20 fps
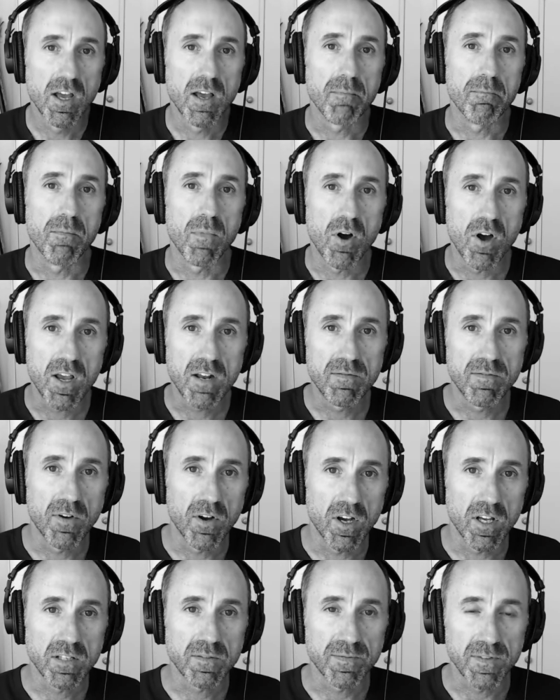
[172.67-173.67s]
my
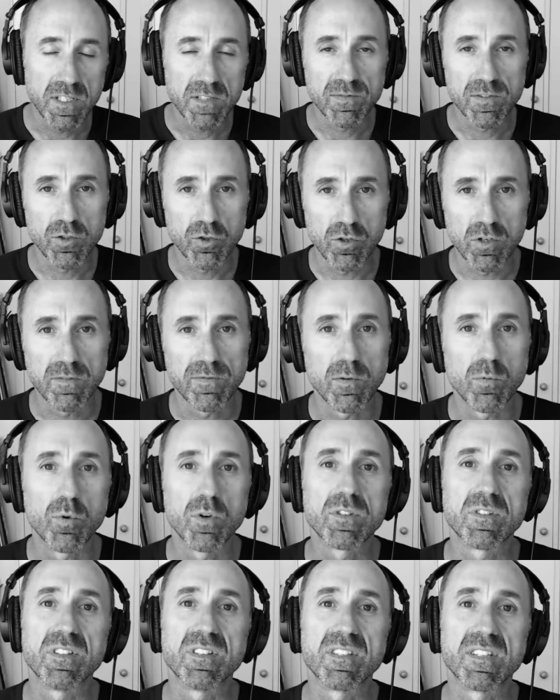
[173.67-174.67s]
advice for this photographer was
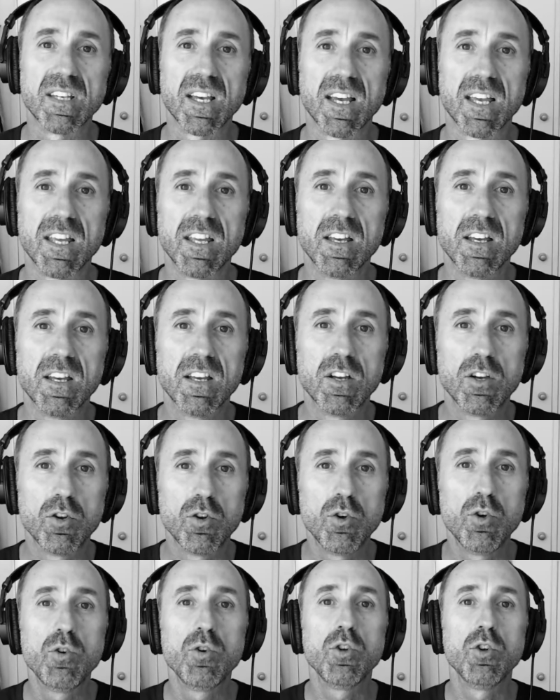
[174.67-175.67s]
to say
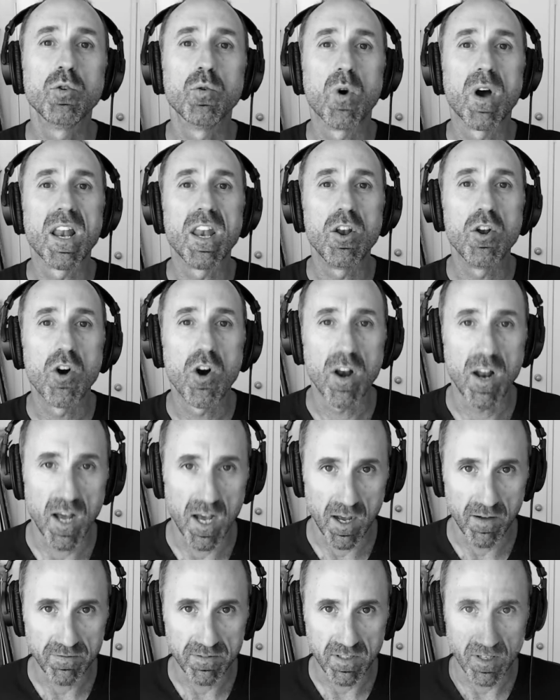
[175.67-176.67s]
who you are not
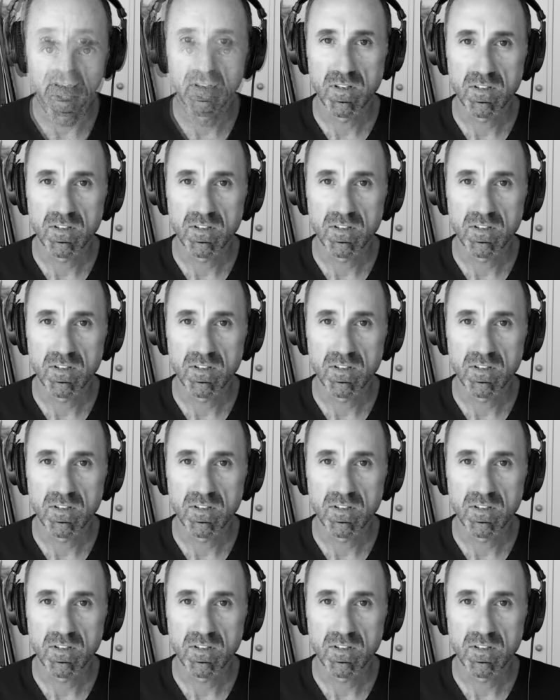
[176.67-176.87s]
after.